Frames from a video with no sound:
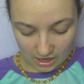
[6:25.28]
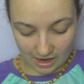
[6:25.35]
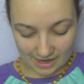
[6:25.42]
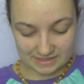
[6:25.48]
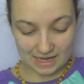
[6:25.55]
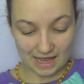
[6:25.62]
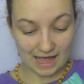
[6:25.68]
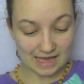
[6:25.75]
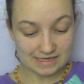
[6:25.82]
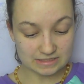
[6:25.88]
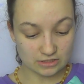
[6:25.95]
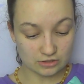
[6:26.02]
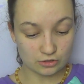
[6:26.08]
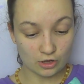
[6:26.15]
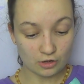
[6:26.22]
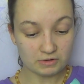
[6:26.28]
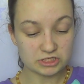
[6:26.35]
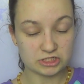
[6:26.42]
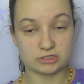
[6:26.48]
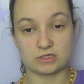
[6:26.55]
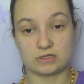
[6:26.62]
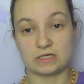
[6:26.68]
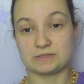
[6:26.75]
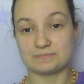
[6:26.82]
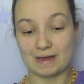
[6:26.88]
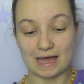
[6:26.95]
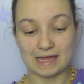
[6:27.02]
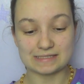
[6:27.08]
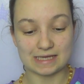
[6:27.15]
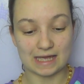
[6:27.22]
I'd had no issues with these
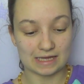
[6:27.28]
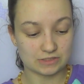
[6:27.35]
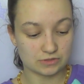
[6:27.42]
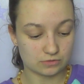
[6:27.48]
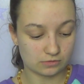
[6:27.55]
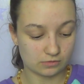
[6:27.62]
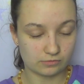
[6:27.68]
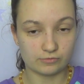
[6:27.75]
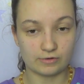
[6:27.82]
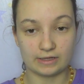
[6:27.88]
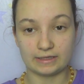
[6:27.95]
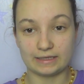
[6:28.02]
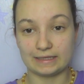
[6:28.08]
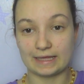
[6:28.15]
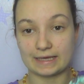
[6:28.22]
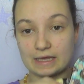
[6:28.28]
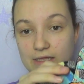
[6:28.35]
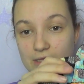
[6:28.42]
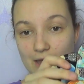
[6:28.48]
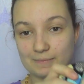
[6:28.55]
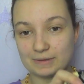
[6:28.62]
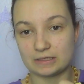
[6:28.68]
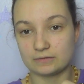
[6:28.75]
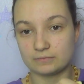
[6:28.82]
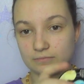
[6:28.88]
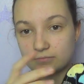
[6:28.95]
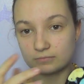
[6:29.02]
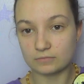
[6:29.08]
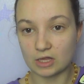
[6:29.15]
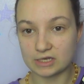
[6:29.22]
pads at all, really. Like, I mean,
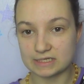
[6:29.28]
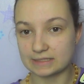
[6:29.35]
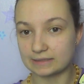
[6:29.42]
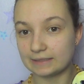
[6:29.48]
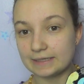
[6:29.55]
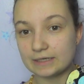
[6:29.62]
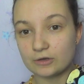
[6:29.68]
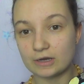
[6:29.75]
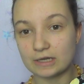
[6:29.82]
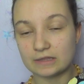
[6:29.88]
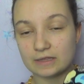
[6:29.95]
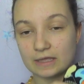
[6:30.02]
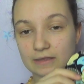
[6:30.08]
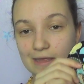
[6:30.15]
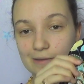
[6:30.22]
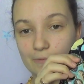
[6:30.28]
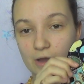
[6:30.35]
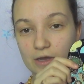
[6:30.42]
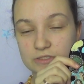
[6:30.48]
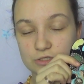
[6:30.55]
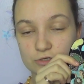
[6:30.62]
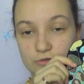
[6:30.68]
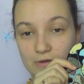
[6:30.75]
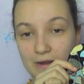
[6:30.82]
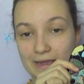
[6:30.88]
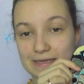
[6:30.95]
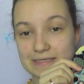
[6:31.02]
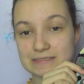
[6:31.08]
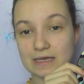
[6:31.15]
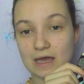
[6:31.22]
I didn't leak or anything. They worked
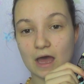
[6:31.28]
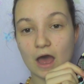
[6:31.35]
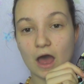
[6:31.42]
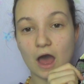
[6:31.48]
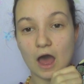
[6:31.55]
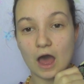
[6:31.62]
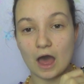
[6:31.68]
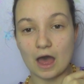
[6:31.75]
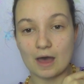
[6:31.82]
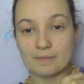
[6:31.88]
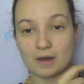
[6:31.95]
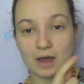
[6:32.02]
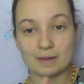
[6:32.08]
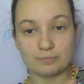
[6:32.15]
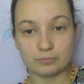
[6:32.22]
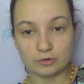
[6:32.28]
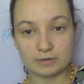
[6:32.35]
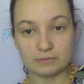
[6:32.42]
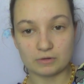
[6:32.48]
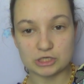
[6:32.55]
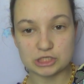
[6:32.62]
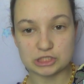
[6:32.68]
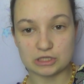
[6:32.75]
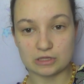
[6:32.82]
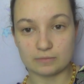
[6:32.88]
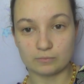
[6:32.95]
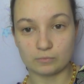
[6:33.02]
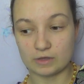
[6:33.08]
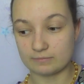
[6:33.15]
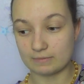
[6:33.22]
great. I pre-washed
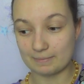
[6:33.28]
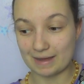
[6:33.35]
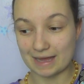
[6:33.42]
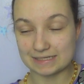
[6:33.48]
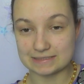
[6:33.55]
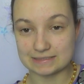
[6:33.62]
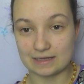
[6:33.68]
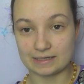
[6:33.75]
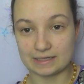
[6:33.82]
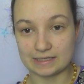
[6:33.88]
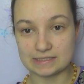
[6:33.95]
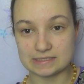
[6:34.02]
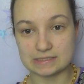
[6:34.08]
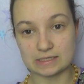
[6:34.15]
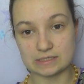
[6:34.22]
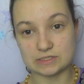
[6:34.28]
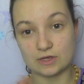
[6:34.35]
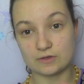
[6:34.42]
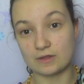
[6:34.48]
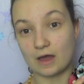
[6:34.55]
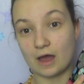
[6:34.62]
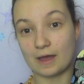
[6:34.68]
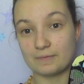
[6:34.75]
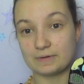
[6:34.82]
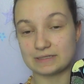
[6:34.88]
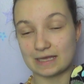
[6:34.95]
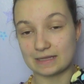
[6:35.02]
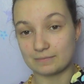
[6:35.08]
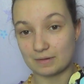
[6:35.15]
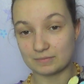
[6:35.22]
them with my panty liners so that I would
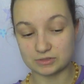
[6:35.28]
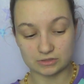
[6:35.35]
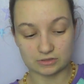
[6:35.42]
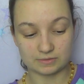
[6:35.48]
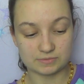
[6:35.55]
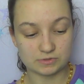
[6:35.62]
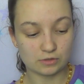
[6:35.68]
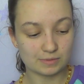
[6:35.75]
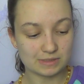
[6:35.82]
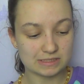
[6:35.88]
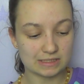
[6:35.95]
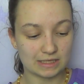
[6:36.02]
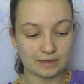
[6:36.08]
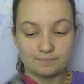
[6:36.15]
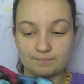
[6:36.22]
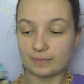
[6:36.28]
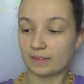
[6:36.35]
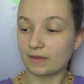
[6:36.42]
get them up to good absorbency.